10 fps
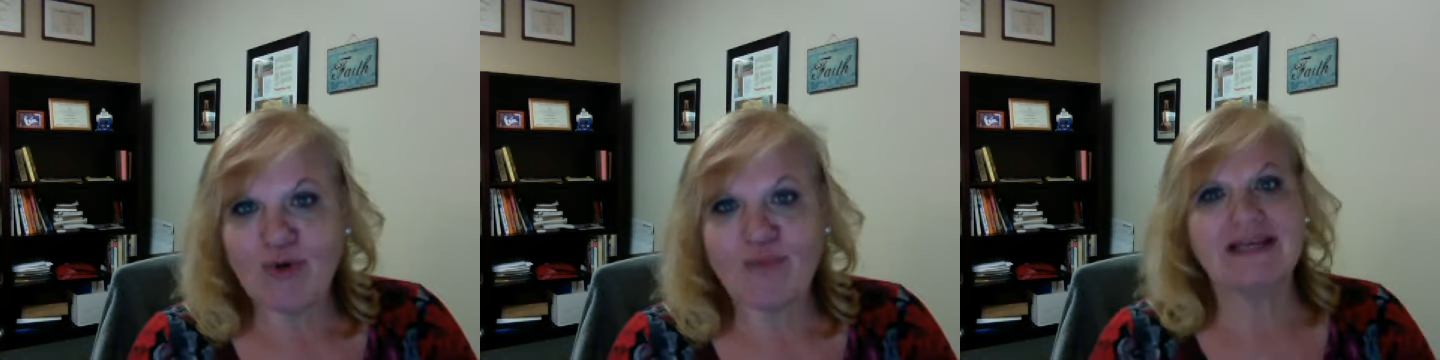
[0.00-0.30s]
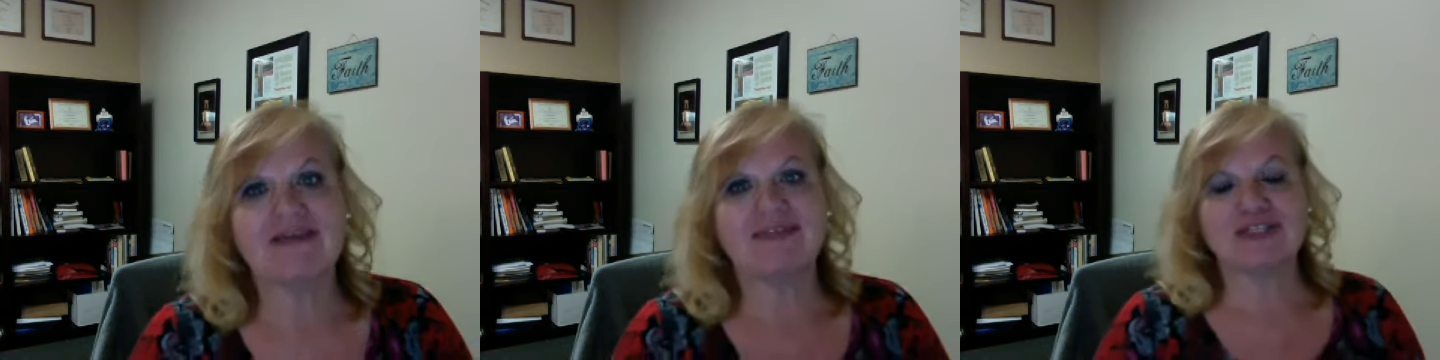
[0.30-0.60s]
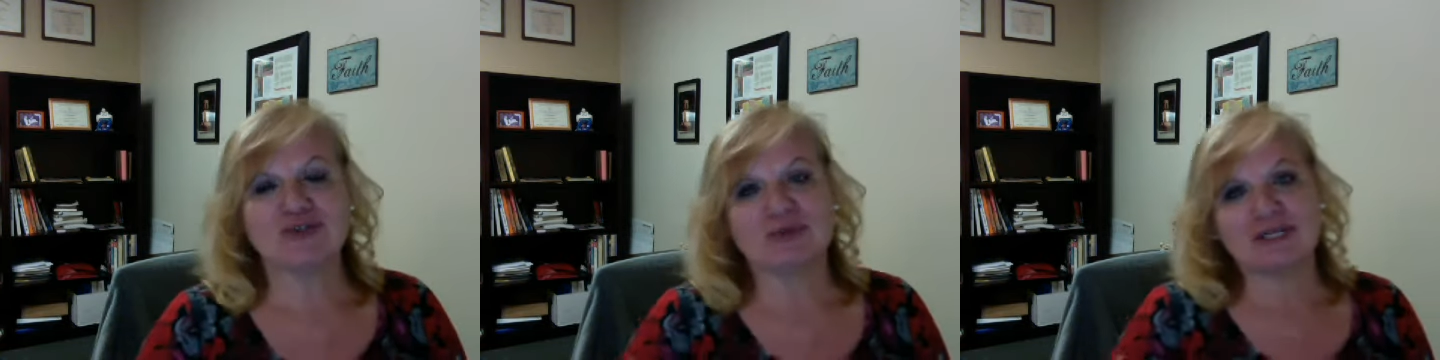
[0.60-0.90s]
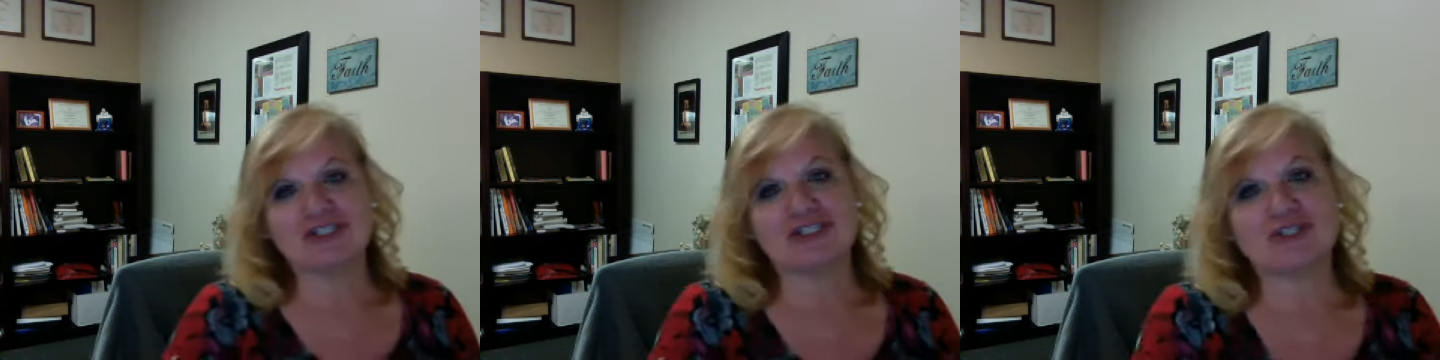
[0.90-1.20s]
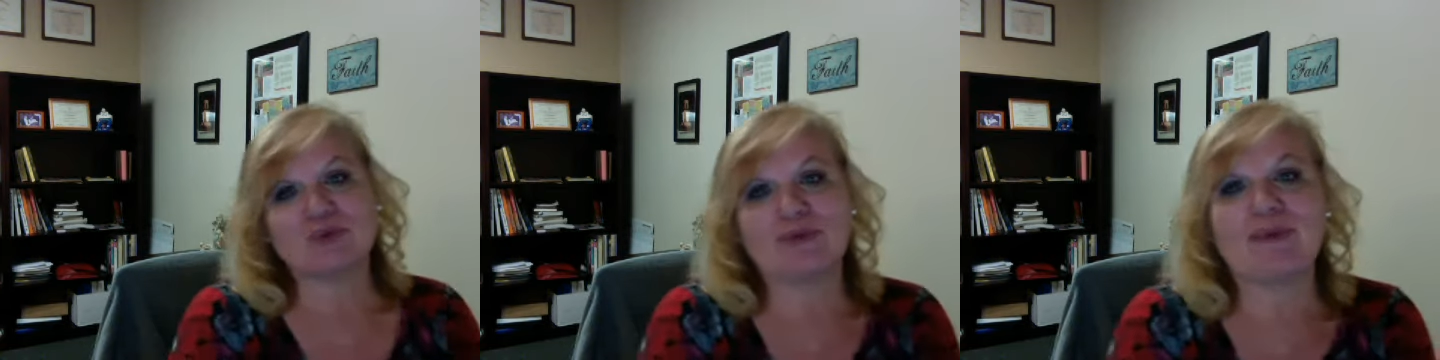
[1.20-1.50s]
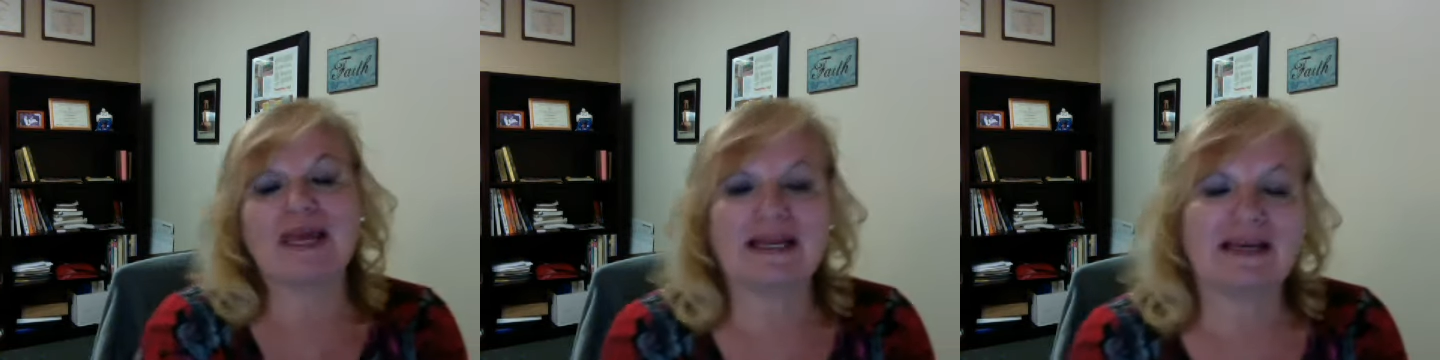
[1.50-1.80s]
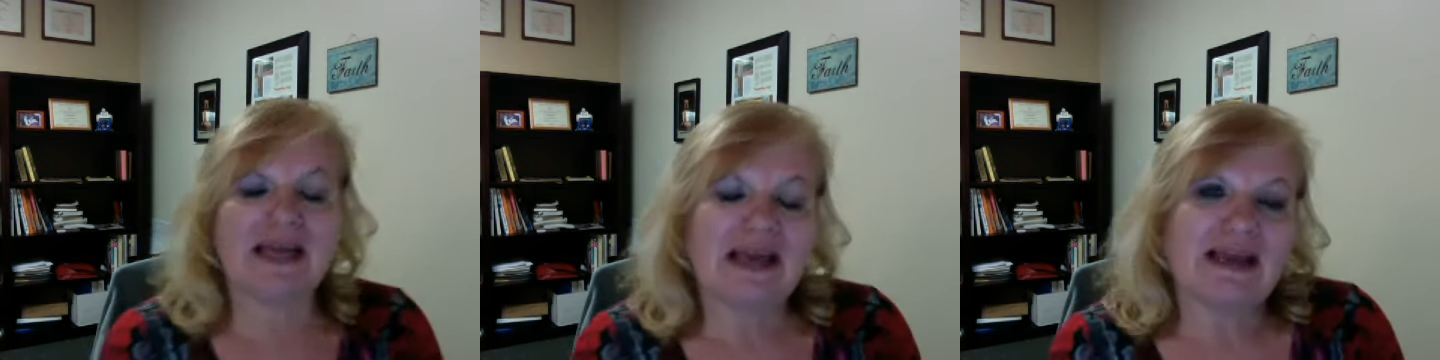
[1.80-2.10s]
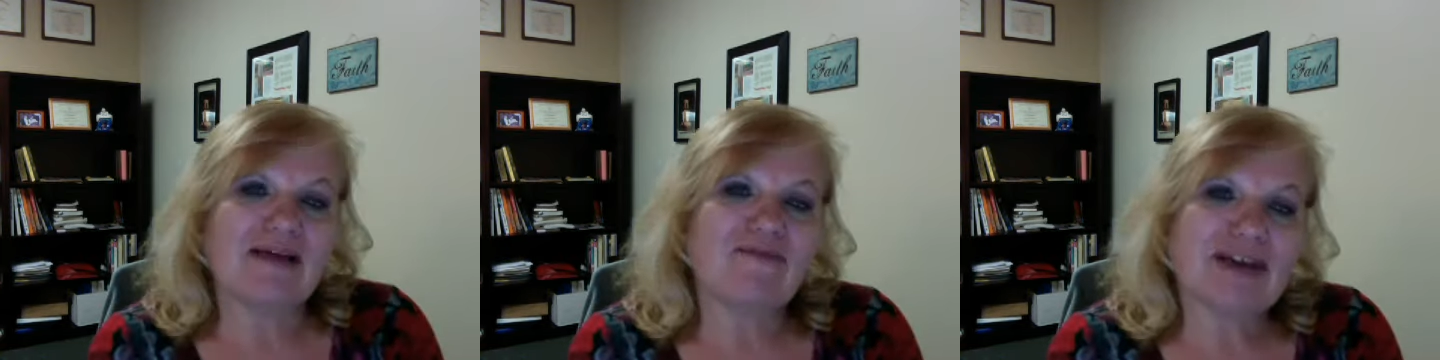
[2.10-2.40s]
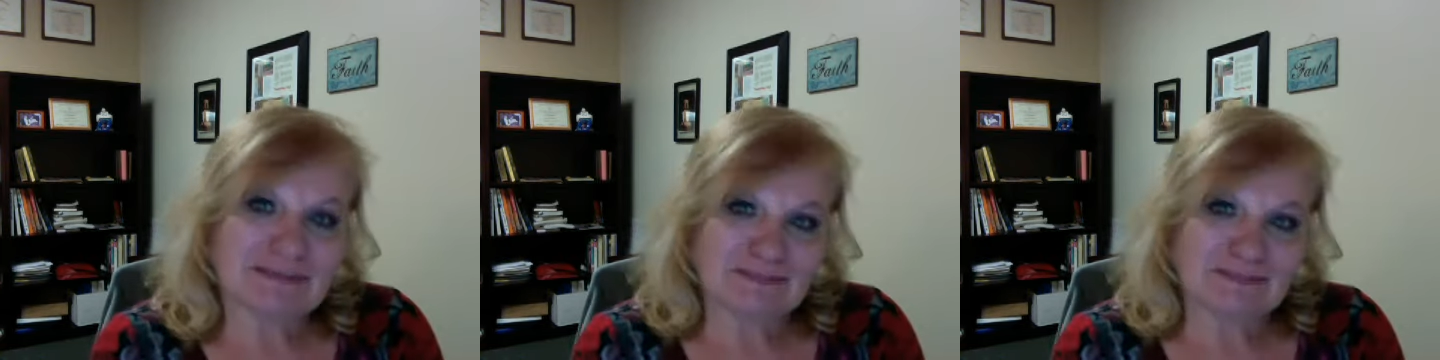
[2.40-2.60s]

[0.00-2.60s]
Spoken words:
but yet these traditions remain. In fact,